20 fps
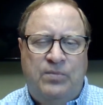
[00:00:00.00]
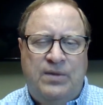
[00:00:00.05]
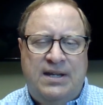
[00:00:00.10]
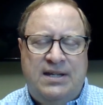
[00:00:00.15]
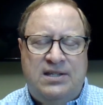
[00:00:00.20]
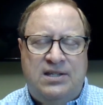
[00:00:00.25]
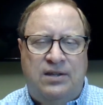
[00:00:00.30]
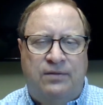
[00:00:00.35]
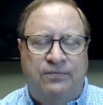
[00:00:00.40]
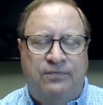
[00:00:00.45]

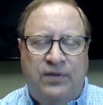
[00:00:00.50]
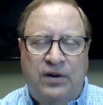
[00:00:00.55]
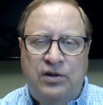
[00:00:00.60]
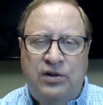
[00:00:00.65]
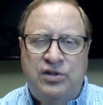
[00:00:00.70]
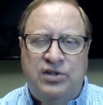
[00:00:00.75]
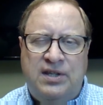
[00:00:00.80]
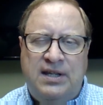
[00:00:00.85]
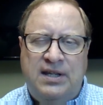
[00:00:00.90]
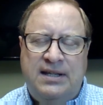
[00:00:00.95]
is the
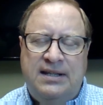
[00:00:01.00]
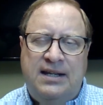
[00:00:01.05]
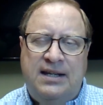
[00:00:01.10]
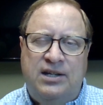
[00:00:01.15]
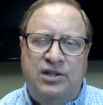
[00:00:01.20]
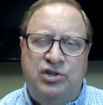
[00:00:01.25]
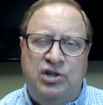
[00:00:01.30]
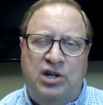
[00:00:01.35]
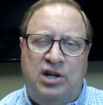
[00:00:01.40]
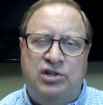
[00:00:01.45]
first thing that
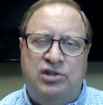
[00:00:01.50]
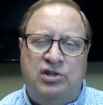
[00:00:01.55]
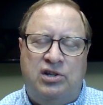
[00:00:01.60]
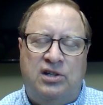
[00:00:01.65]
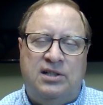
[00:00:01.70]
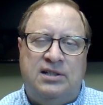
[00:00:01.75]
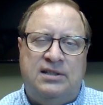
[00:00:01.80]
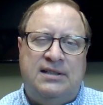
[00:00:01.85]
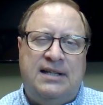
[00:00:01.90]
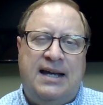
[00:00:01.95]
a judge
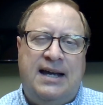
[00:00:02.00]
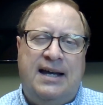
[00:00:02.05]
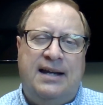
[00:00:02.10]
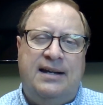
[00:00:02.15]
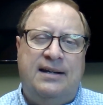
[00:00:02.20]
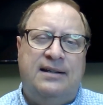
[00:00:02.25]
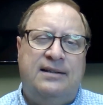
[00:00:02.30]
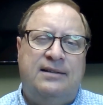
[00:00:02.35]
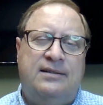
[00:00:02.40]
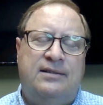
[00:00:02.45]
looks at
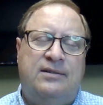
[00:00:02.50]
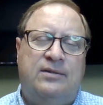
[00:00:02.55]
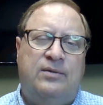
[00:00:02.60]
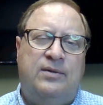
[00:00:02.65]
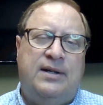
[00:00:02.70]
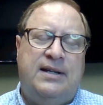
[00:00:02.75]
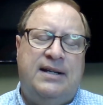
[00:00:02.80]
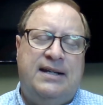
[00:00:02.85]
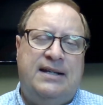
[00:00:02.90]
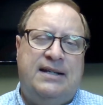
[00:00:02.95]

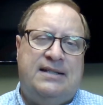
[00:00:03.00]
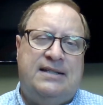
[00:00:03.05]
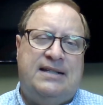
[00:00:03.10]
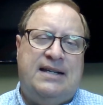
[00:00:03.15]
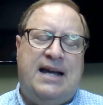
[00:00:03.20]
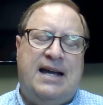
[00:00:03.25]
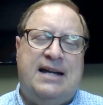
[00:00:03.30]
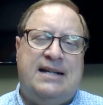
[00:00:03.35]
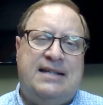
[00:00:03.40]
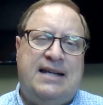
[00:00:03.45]
when he
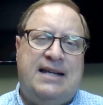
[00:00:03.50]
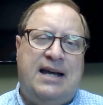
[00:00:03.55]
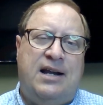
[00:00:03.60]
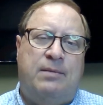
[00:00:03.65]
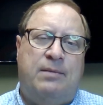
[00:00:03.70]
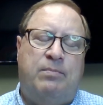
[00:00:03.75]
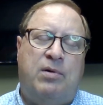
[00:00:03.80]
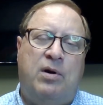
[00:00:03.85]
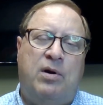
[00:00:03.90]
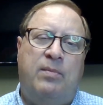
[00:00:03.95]
decides how
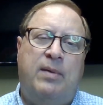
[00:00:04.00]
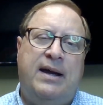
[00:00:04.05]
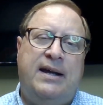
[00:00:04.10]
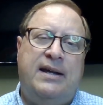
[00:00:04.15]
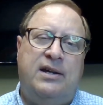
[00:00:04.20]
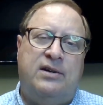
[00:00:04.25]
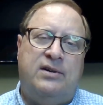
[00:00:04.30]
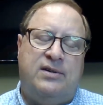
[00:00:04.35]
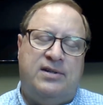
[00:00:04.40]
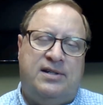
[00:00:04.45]
to
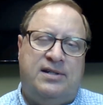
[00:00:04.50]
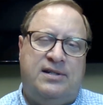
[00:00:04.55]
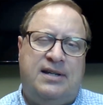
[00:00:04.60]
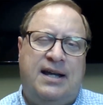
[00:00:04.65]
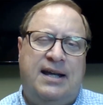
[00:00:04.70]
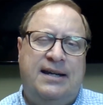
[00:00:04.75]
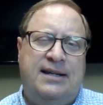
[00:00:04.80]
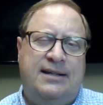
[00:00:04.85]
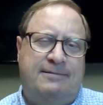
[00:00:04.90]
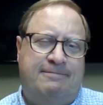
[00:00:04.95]
probate your
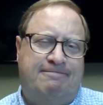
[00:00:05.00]
estate.